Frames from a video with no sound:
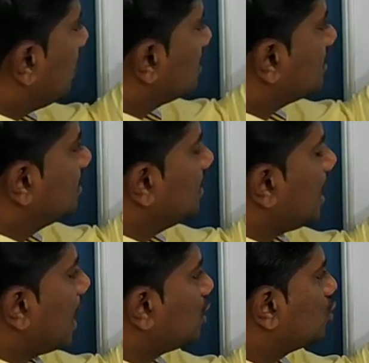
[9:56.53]

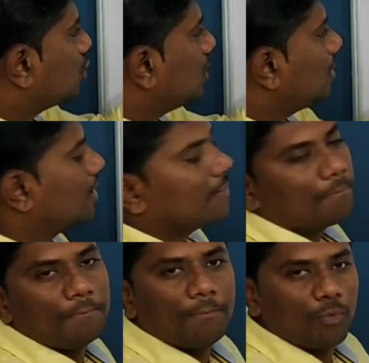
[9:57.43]
passing actual
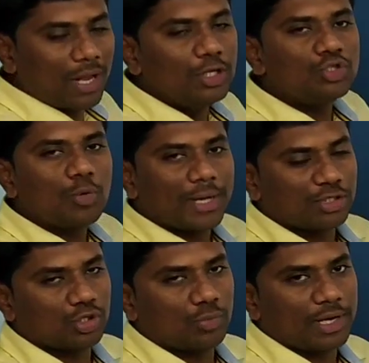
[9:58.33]
values of
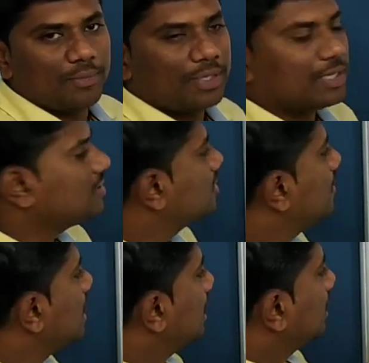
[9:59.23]
actual parameters,